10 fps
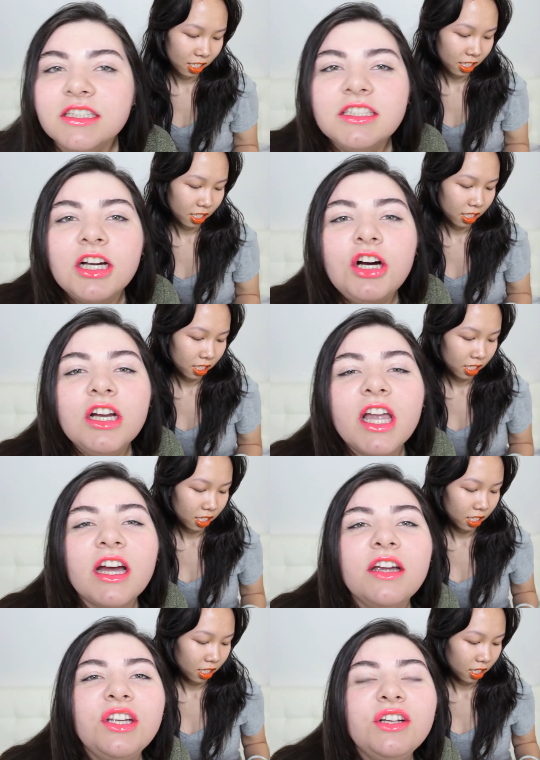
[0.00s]
Speaker 1: So,
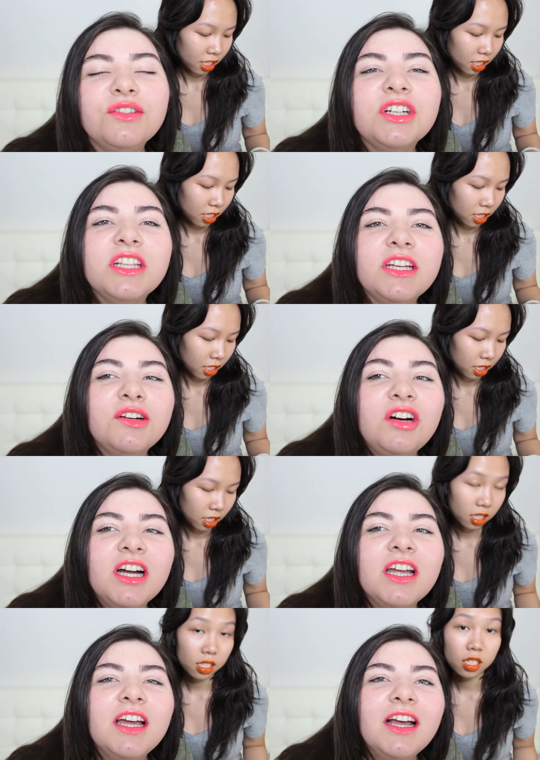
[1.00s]
yeah, if you really
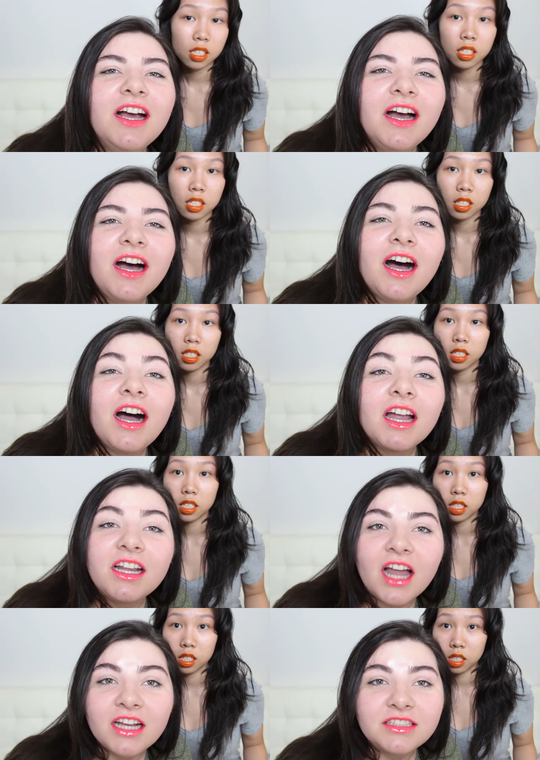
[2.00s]
want a
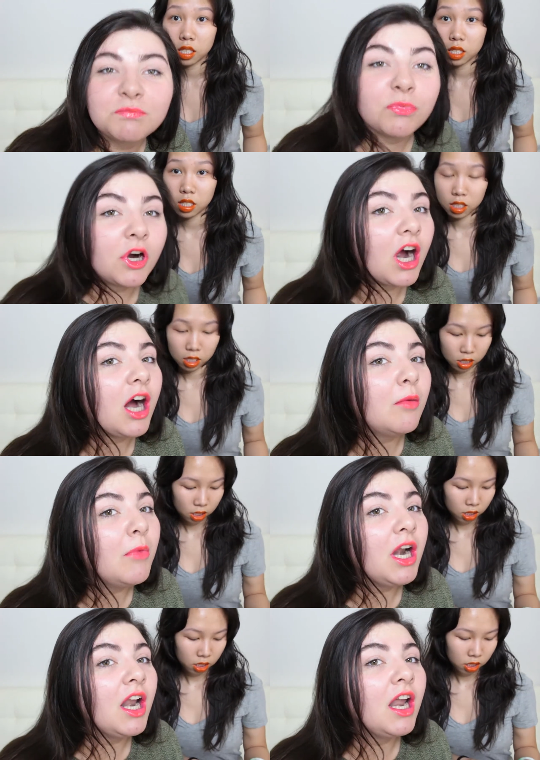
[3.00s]
nice
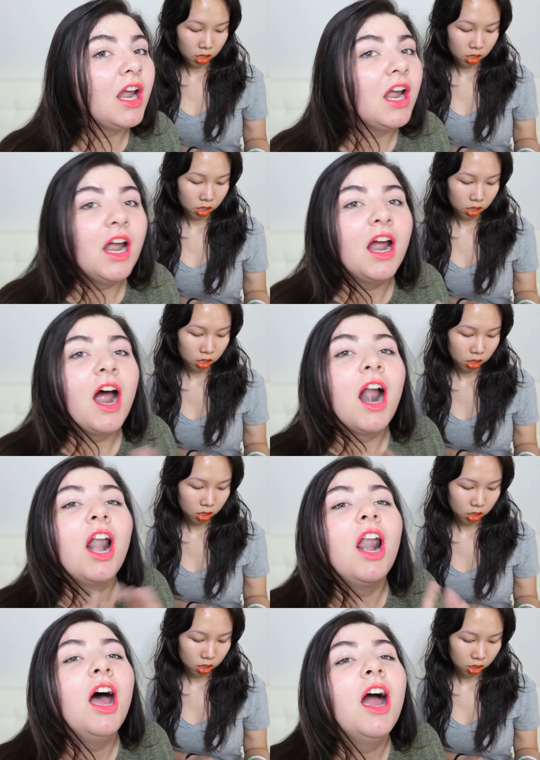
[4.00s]
prominent
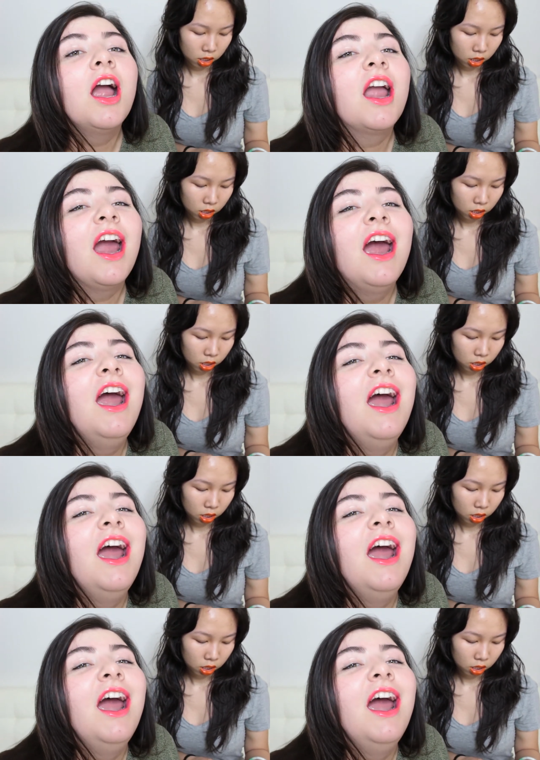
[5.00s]
look,